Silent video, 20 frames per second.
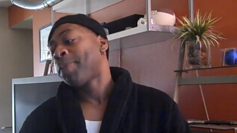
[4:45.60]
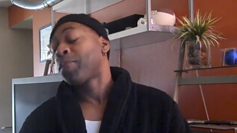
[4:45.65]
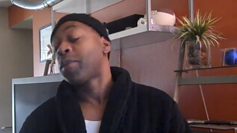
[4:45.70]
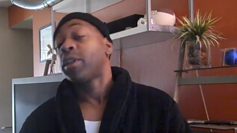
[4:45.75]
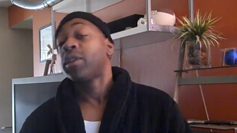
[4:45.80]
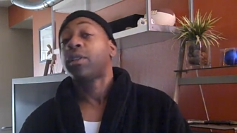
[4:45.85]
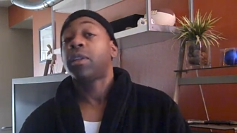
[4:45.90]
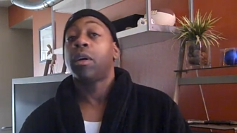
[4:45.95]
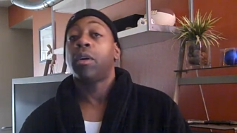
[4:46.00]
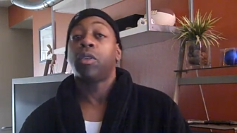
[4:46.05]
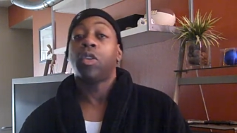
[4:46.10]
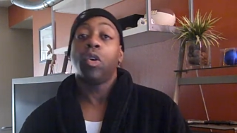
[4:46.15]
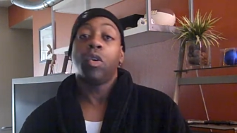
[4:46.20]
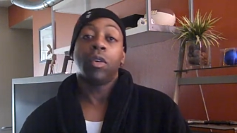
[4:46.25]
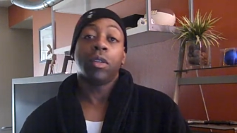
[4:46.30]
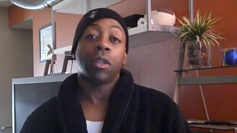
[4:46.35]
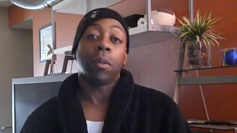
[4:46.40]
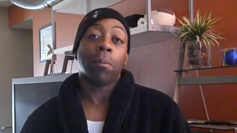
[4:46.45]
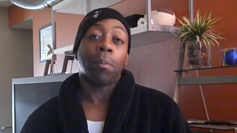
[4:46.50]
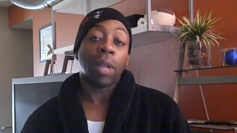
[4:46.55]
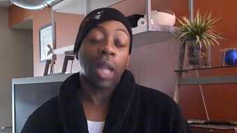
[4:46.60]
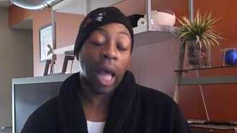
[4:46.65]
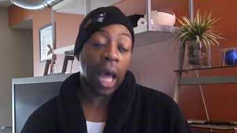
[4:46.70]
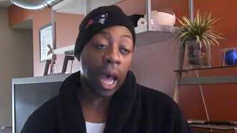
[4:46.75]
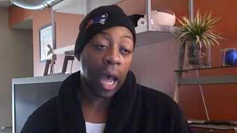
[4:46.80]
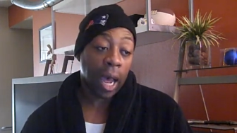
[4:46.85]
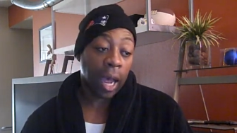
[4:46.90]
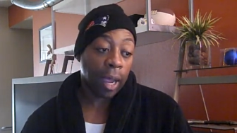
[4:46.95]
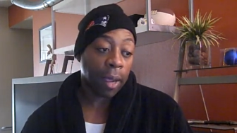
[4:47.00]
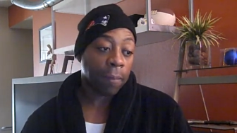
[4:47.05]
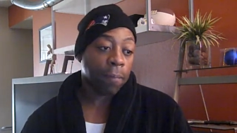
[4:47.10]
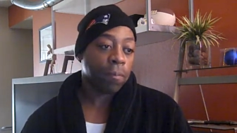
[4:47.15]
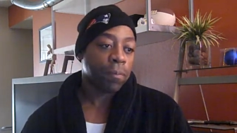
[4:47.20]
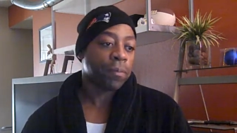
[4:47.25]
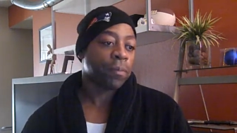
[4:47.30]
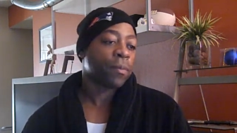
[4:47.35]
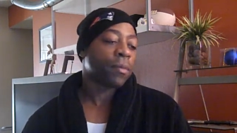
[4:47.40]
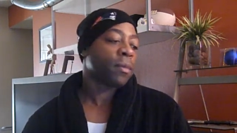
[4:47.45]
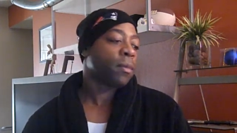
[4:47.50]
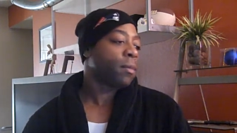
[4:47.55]
Still doing the blog.
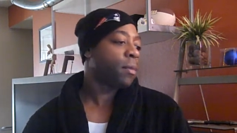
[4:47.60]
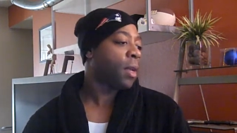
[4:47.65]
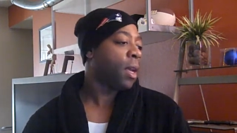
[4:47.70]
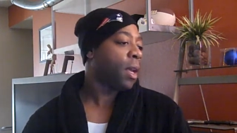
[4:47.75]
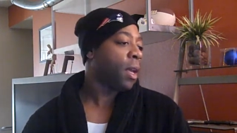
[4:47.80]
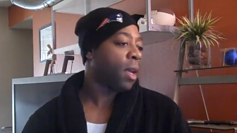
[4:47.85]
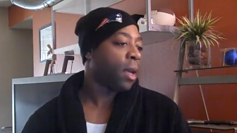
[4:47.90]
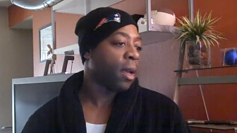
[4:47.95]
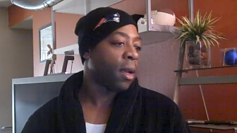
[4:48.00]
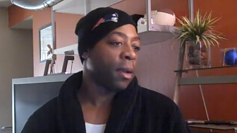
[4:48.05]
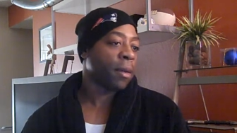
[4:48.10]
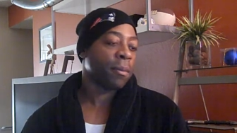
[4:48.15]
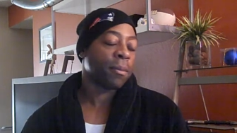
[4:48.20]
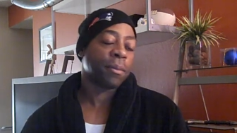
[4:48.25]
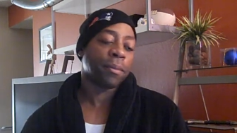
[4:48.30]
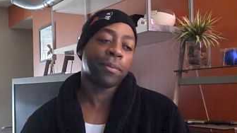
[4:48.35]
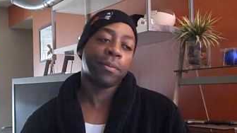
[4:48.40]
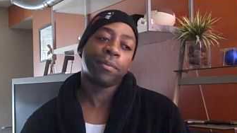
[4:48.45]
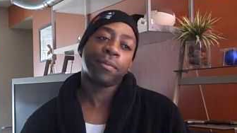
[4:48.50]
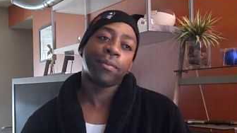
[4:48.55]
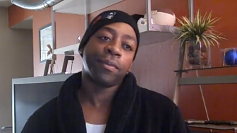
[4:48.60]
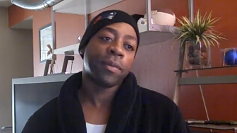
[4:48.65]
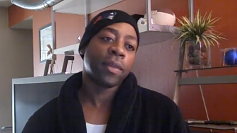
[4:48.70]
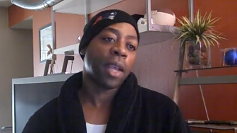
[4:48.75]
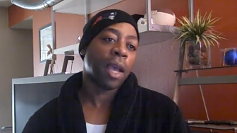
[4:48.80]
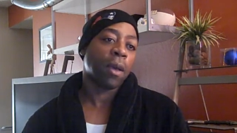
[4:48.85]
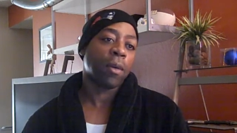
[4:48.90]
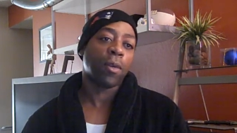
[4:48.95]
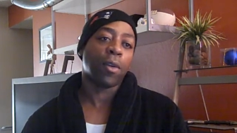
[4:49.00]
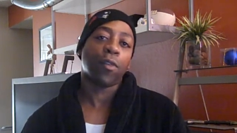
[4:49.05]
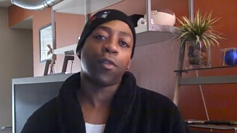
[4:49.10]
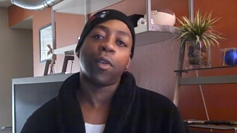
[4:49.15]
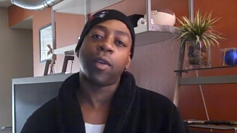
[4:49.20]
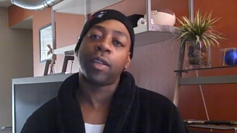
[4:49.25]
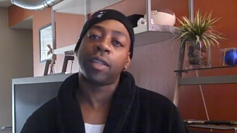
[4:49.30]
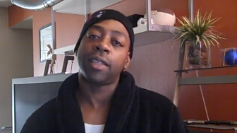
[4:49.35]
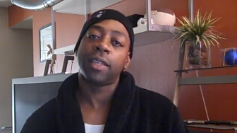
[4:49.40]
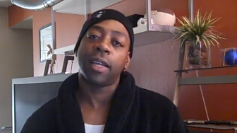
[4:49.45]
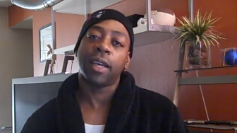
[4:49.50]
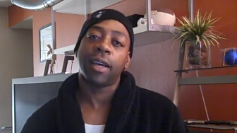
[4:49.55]
Um, I don't know if you
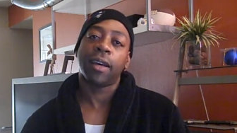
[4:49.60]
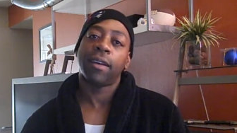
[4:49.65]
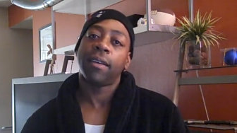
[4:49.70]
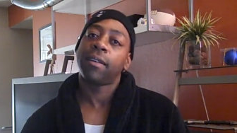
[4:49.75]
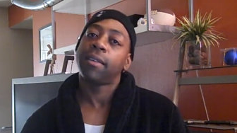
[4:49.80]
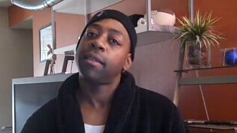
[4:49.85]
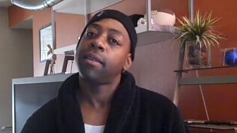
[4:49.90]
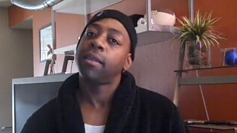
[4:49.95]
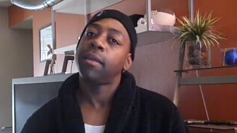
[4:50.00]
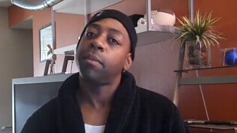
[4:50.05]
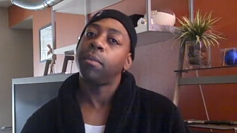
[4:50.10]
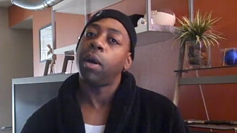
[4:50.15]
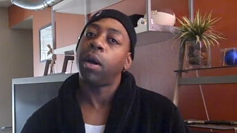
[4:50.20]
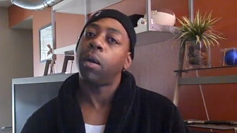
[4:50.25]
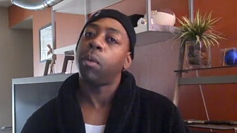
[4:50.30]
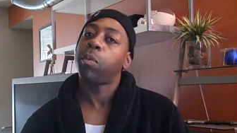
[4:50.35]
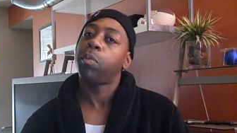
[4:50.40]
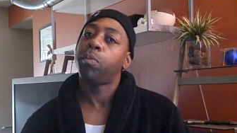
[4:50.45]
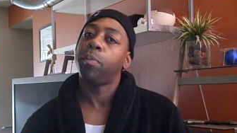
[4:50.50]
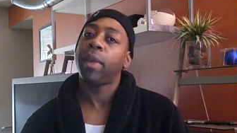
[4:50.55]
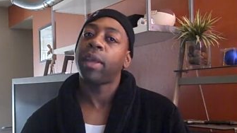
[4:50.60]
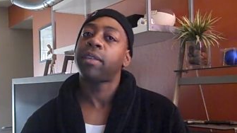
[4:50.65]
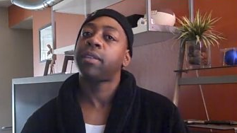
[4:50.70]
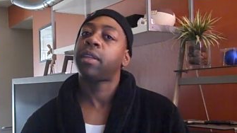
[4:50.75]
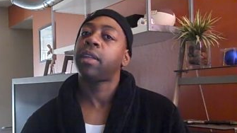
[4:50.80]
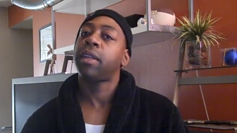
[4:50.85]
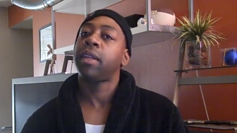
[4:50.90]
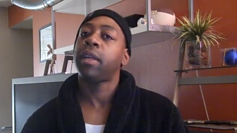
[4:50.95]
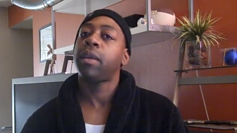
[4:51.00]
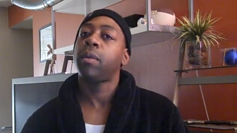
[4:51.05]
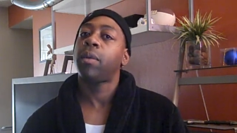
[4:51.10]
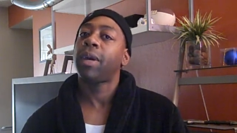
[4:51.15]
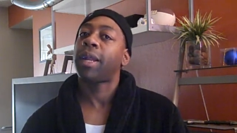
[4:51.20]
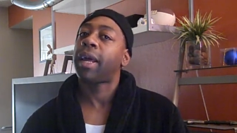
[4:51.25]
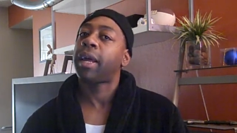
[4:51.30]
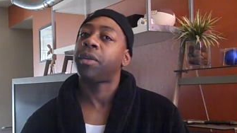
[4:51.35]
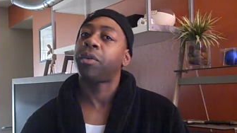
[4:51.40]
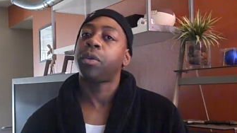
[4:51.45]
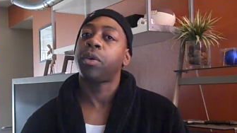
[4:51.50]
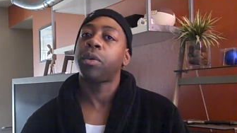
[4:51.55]
could tell but basically, what
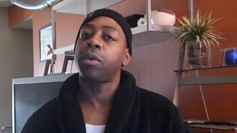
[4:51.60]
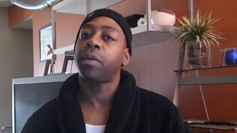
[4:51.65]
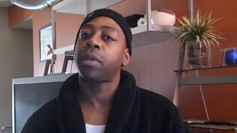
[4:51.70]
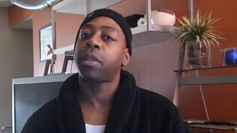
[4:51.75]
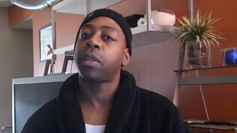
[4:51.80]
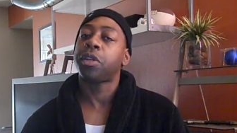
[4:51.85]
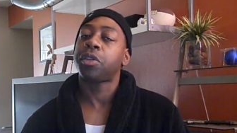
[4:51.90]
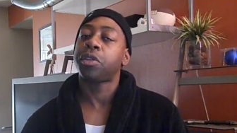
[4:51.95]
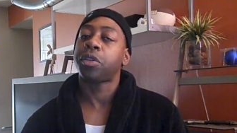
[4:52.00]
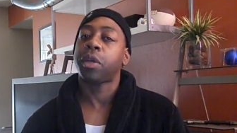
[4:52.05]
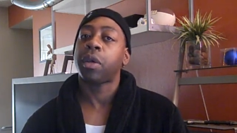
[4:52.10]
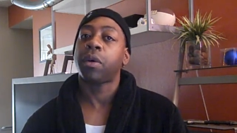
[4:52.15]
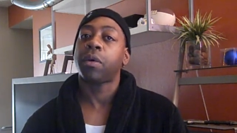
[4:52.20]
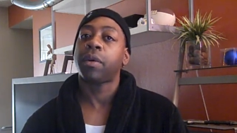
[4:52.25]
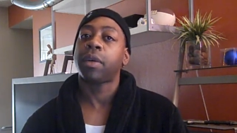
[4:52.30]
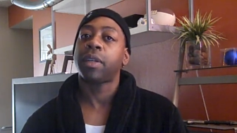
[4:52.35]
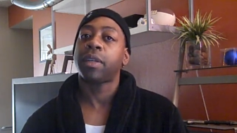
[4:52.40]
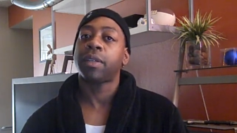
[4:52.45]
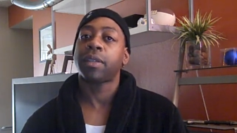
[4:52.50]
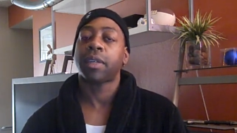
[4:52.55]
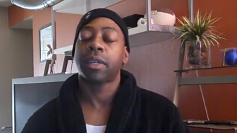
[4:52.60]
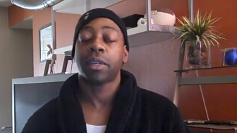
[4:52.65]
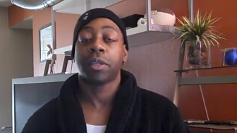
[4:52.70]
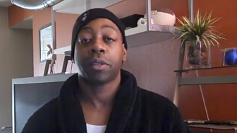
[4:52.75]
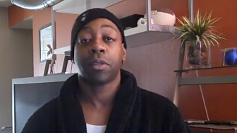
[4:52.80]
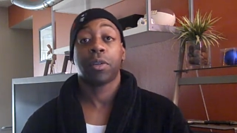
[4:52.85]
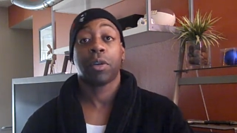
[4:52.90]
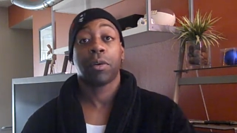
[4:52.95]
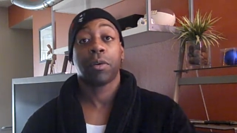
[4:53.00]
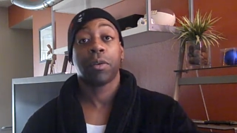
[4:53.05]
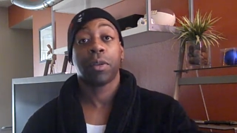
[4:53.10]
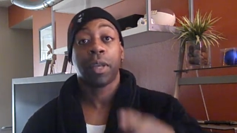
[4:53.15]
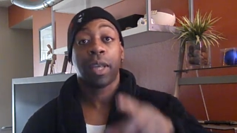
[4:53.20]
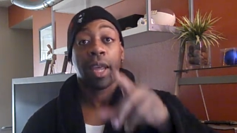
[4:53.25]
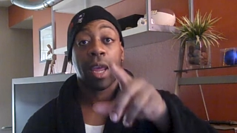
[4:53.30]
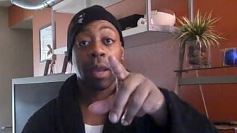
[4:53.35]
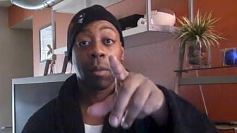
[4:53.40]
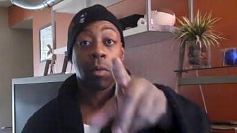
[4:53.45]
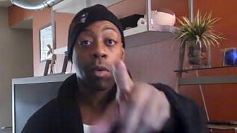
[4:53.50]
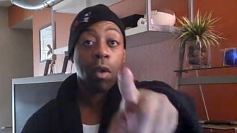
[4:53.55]
I do with this show is I turn the
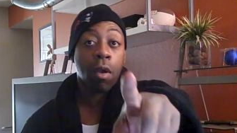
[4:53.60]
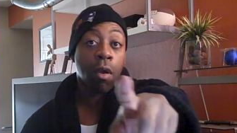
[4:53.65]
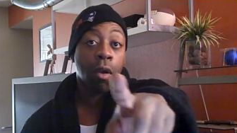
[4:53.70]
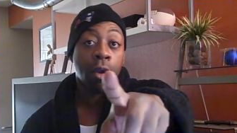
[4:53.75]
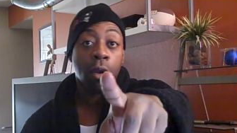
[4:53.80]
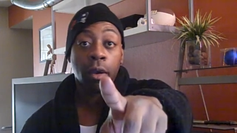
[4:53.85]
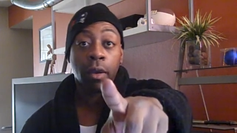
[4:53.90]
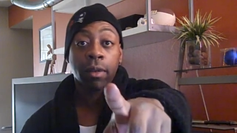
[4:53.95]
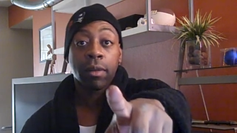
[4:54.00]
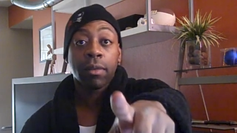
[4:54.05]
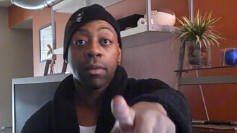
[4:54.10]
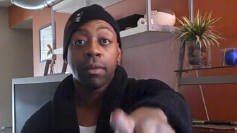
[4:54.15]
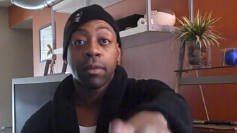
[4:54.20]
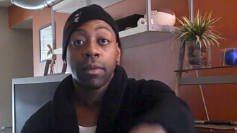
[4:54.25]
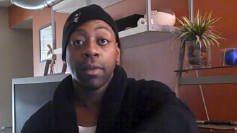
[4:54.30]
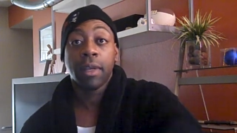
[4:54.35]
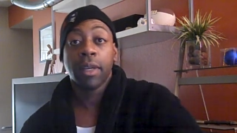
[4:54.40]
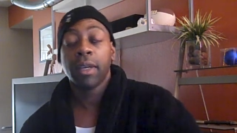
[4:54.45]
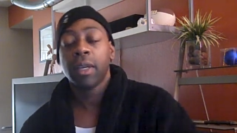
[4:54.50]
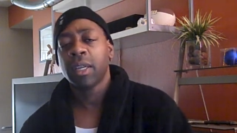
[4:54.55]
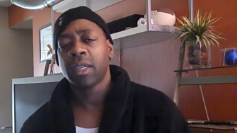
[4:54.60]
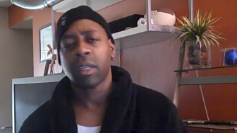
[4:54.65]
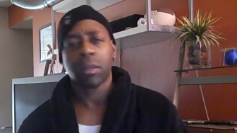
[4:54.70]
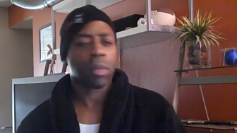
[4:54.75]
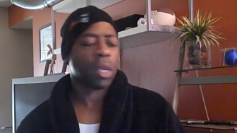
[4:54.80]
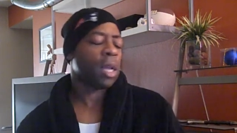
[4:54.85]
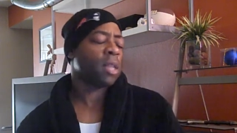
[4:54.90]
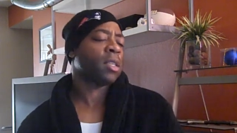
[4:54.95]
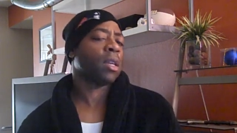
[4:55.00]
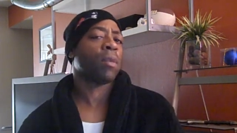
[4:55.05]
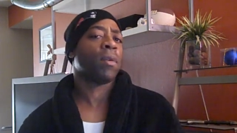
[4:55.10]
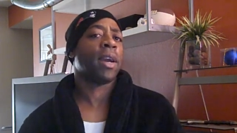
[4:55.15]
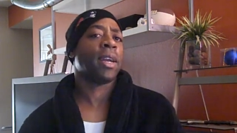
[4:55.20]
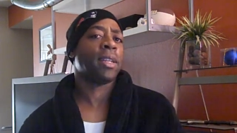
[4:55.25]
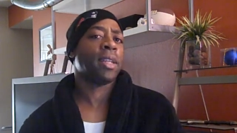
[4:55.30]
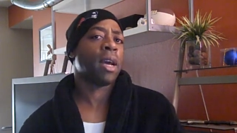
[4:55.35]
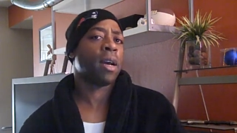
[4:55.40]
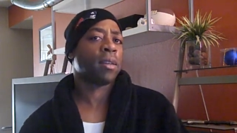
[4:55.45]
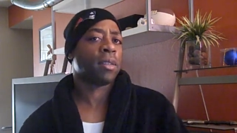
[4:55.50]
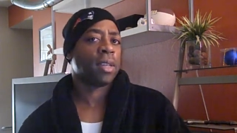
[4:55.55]
camera on. The Sometimes I
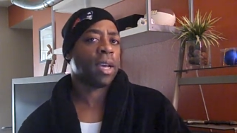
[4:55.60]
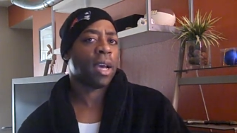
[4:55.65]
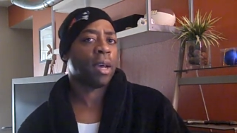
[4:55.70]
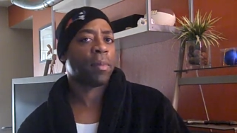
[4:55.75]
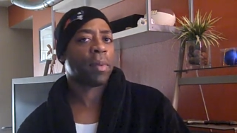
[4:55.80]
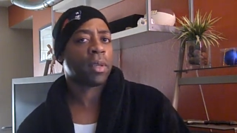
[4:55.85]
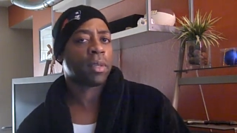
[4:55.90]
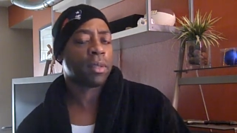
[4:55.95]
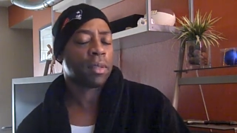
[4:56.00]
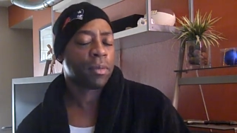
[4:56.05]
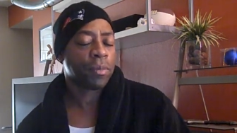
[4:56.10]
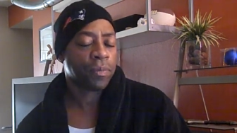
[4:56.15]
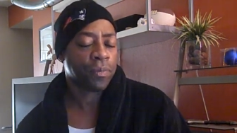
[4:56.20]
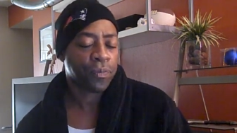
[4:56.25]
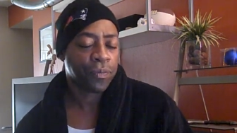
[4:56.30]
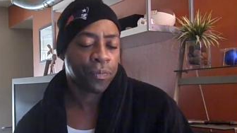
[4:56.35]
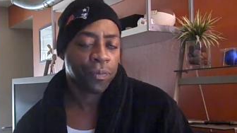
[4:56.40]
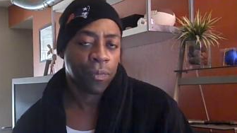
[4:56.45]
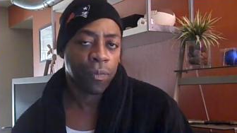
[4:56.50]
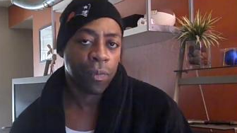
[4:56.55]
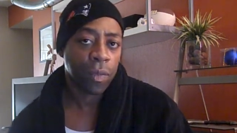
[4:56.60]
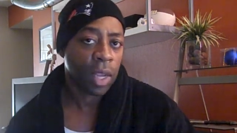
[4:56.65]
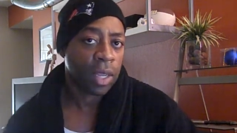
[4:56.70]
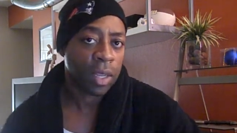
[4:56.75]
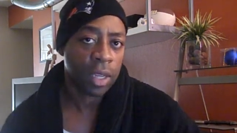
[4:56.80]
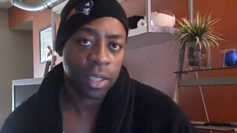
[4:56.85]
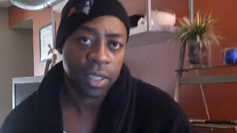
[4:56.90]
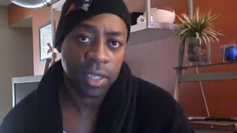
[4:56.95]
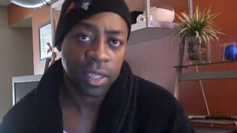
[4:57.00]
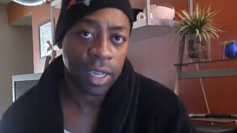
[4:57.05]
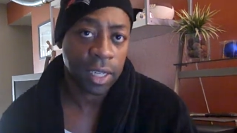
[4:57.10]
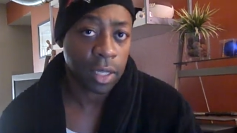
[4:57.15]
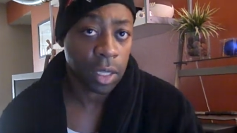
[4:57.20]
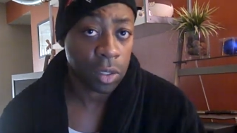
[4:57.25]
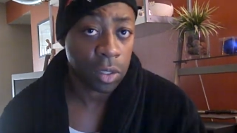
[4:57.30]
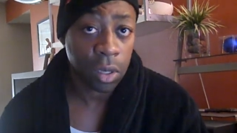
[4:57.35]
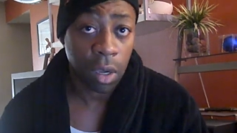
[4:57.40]
write down topics, and I just get to